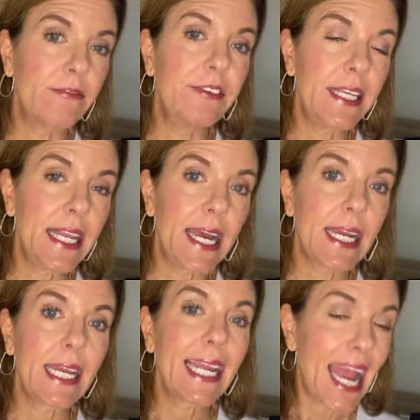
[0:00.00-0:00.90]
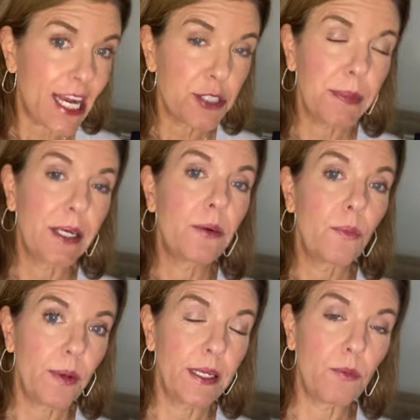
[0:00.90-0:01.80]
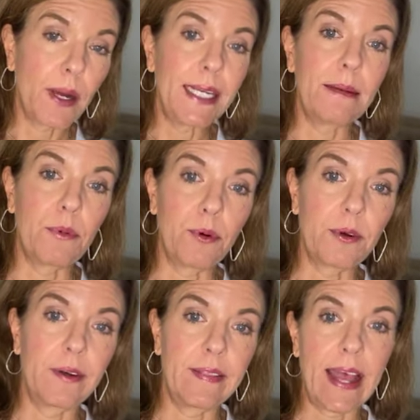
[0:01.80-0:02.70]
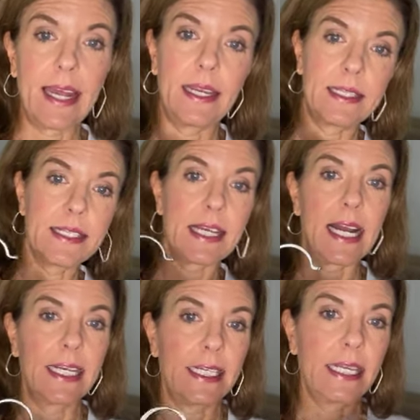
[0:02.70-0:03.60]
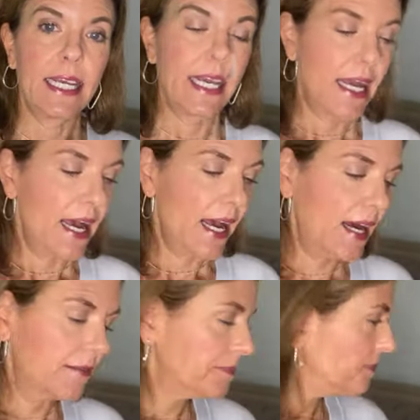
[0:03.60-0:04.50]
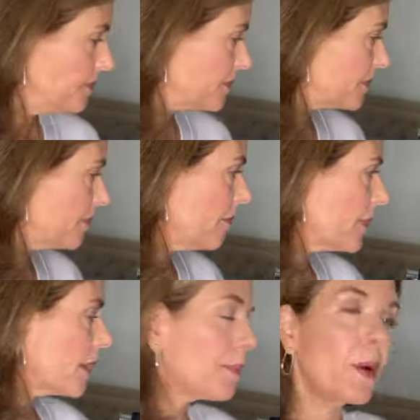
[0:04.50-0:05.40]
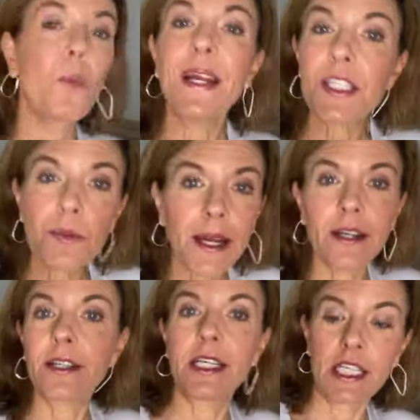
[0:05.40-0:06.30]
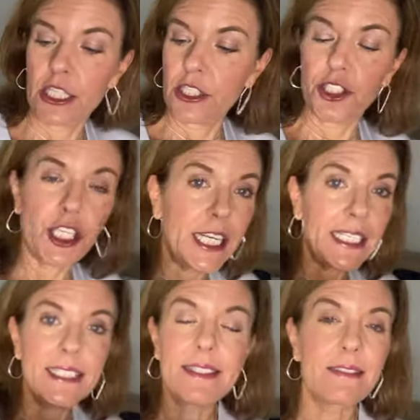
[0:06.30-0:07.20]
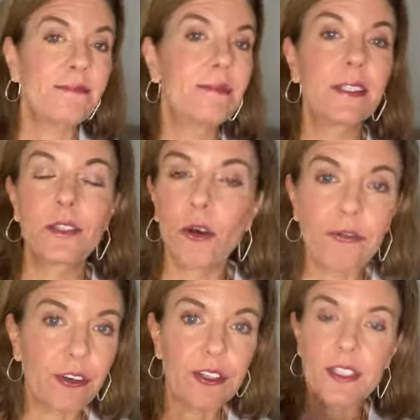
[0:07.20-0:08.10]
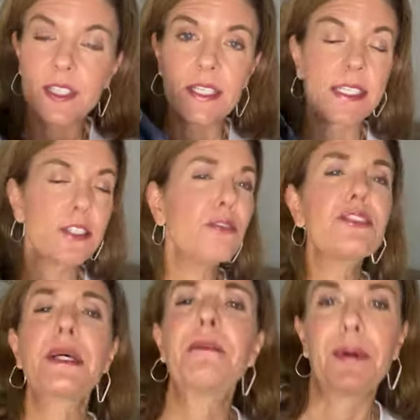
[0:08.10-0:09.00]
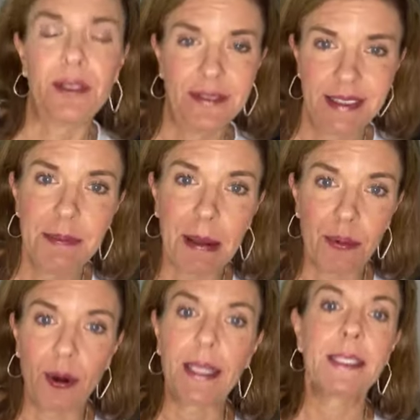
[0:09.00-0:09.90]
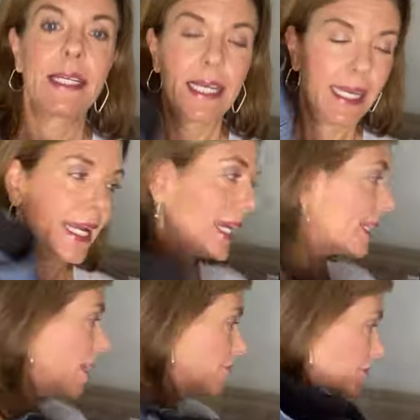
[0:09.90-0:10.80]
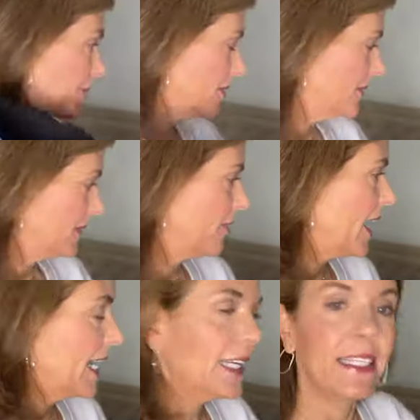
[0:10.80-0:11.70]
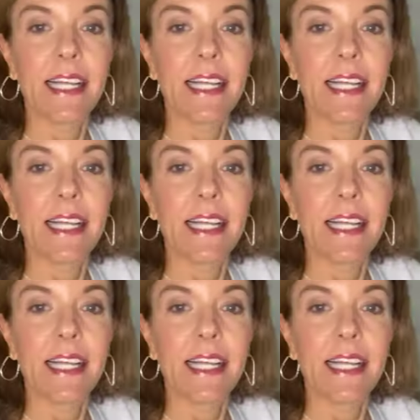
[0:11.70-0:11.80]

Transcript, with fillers: V-neck cashmere in white. I'm ordering that and deciding. Um, but a white sweater, jeans, loafers, so simple is my point, and comfortable, okay?